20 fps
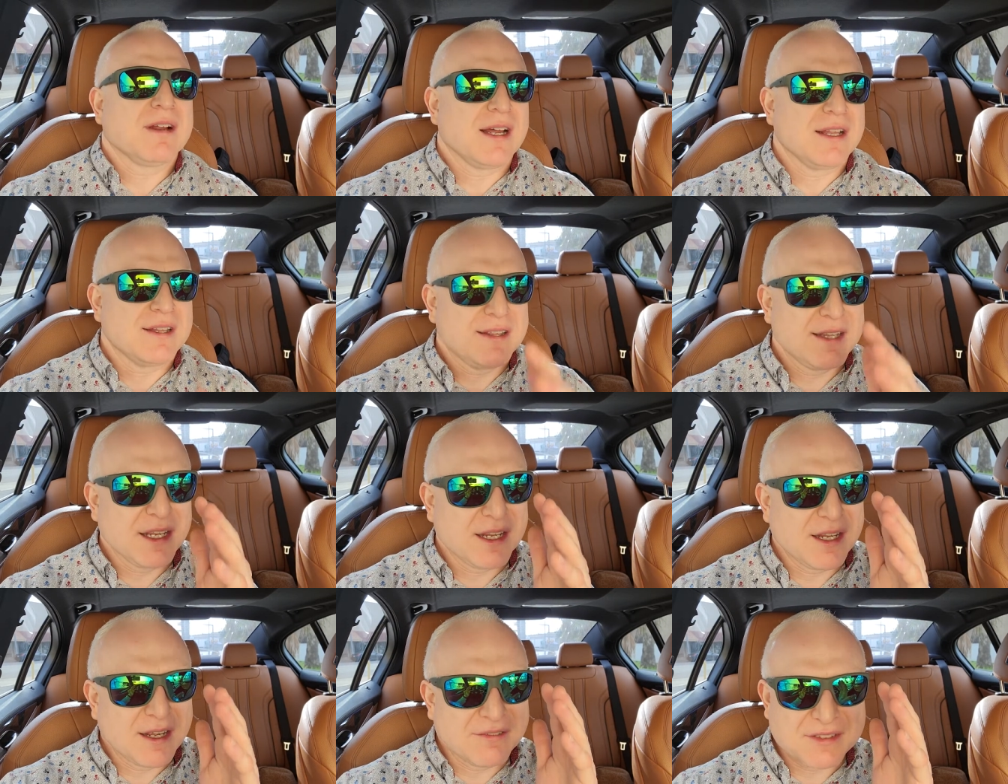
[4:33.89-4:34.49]
I
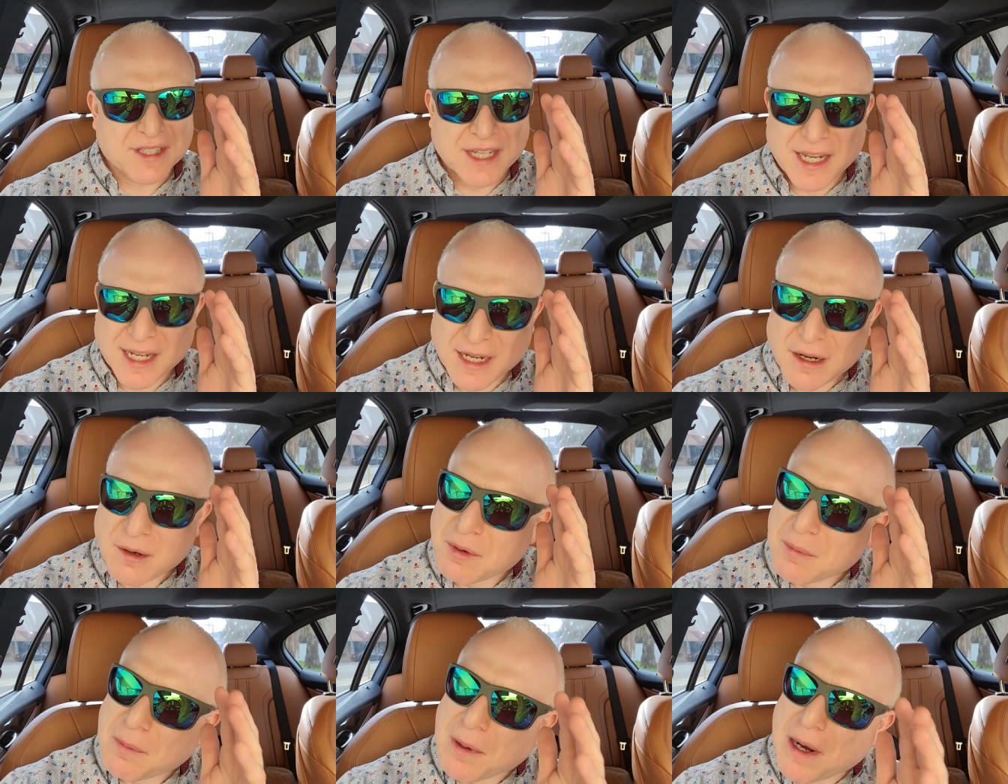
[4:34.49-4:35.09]
think you have to hang
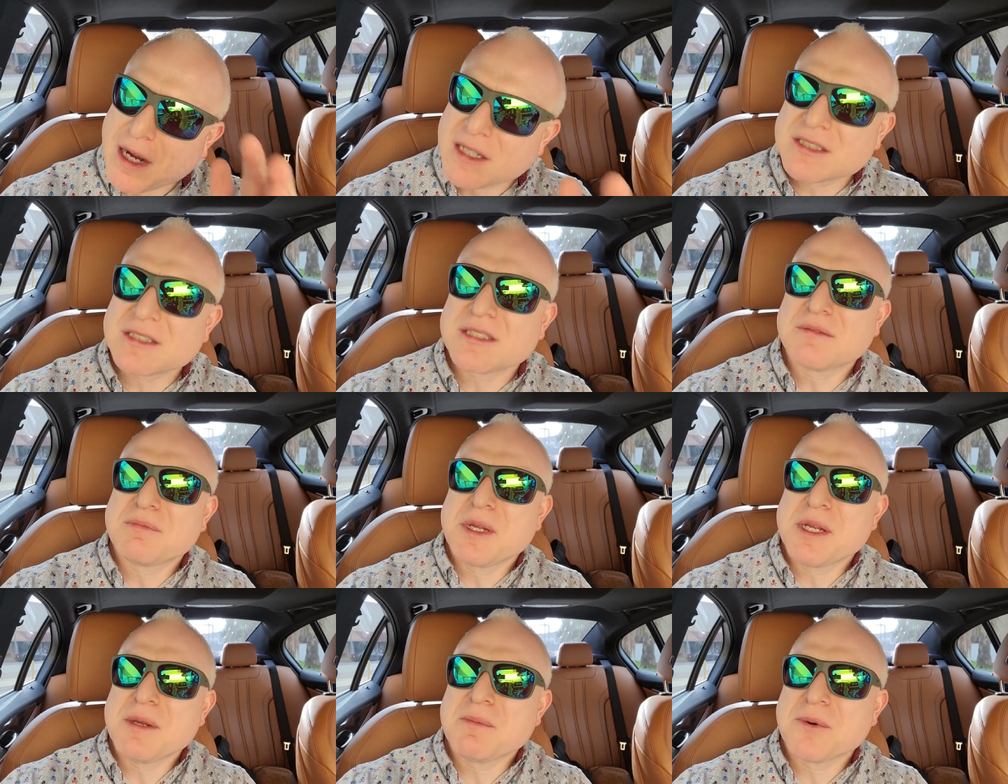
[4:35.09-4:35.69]
out with
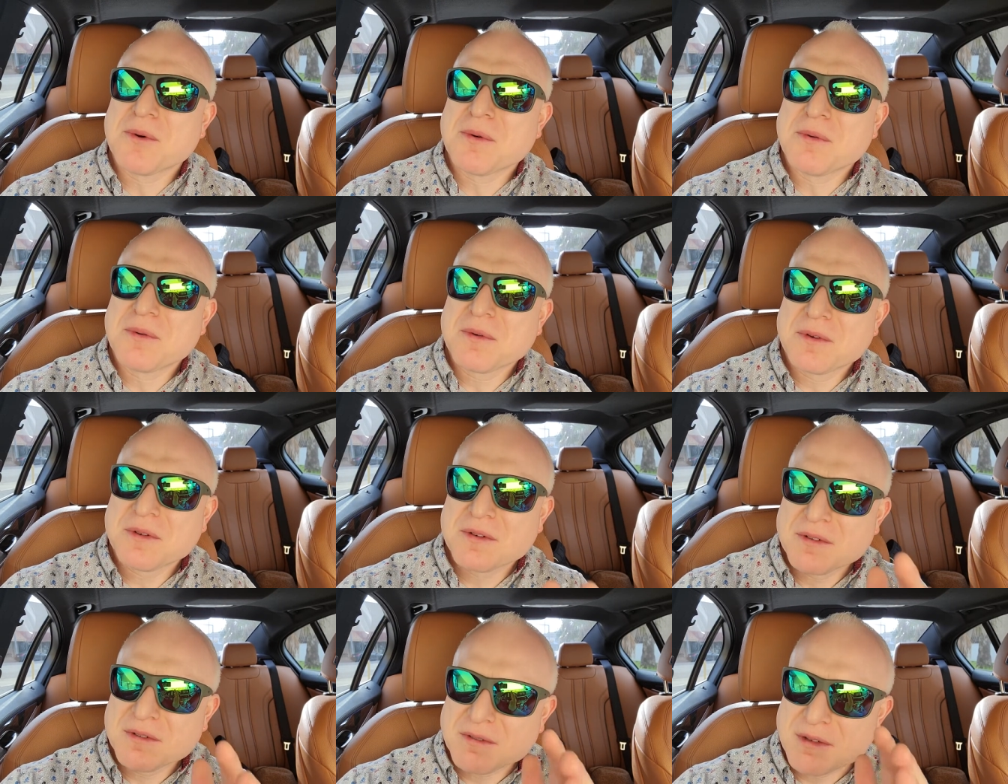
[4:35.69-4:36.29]
positive people.
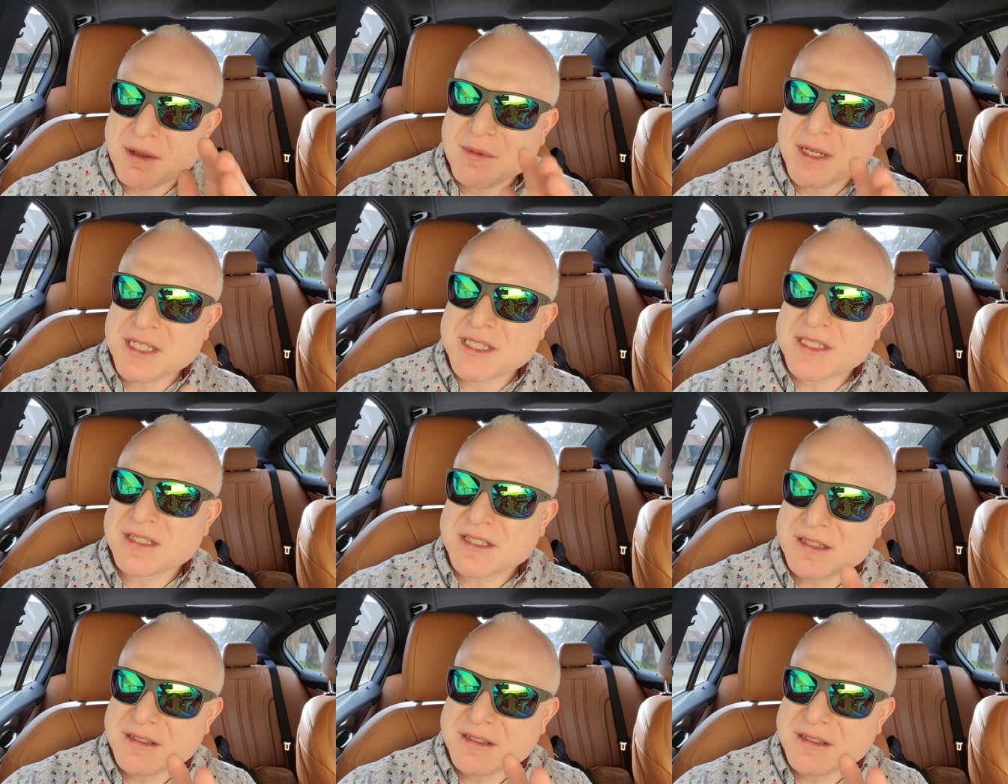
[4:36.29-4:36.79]
That means